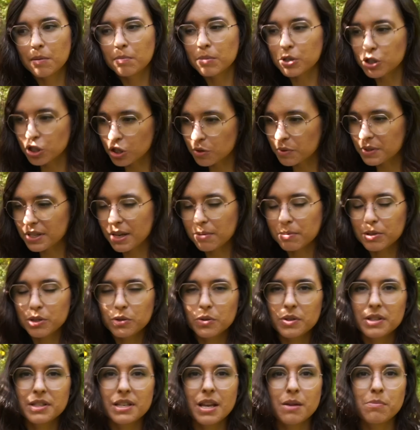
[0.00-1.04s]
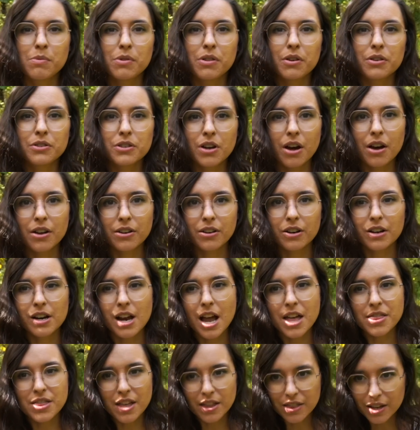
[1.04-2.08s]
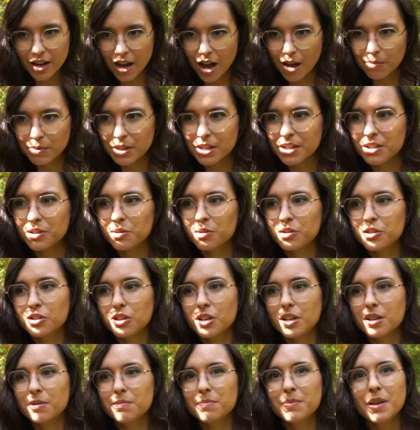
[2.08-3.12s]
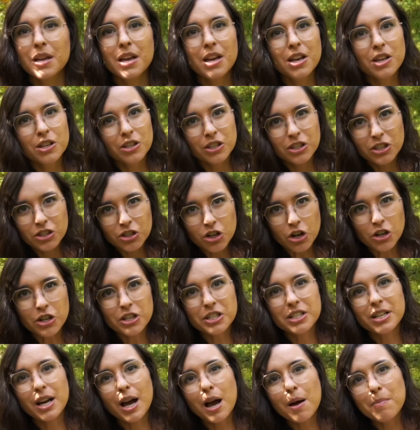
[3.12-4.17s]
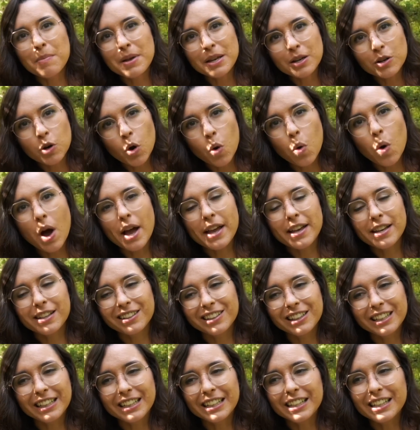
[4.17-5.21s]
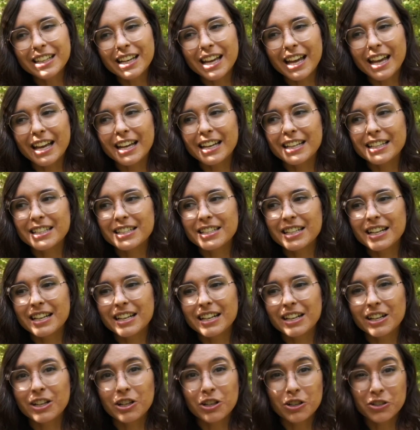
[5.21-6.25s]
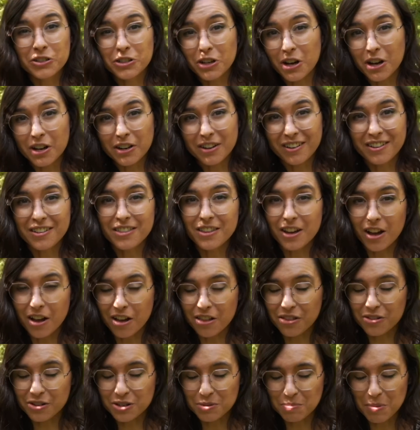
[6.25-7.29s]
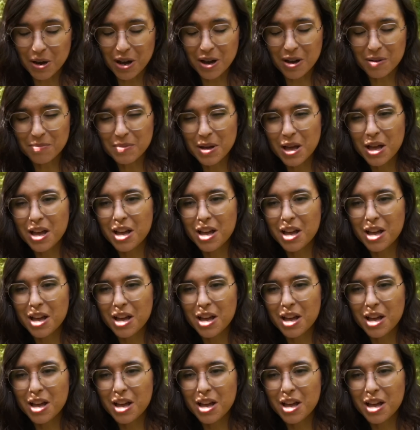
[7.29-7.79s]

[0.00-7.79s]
But she was able to escape with her daughter, and then the communist regime started to come in quietly, and her daughter, the author's mom,